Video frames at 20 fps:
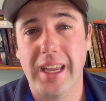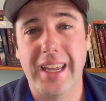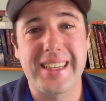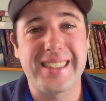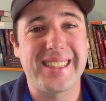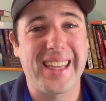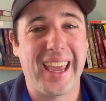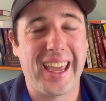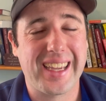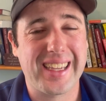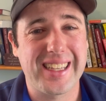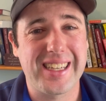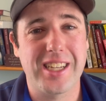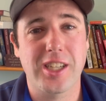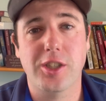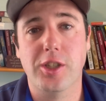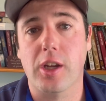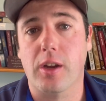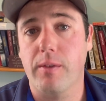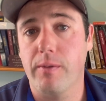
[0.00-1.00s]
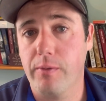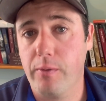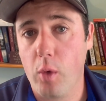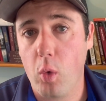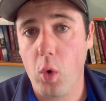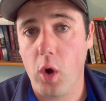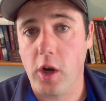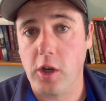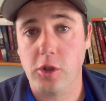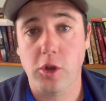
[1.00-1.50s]
antagonistic
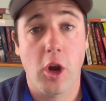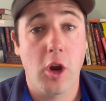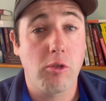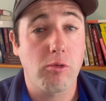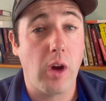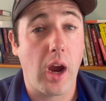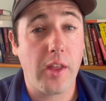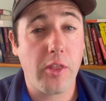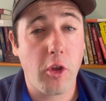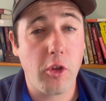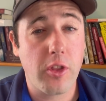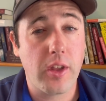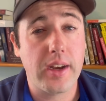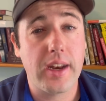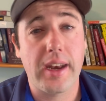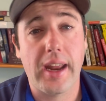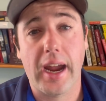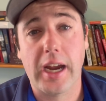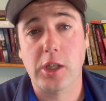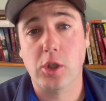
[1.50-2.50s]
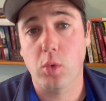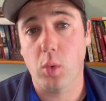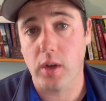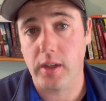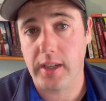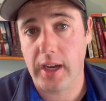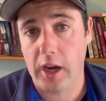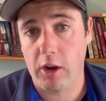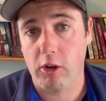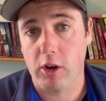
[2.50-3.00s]
force rather than an actual
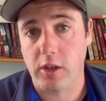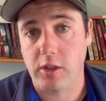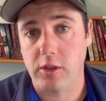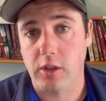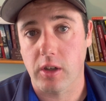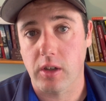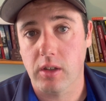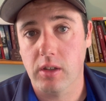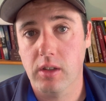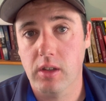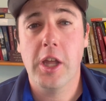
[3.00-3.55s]
character.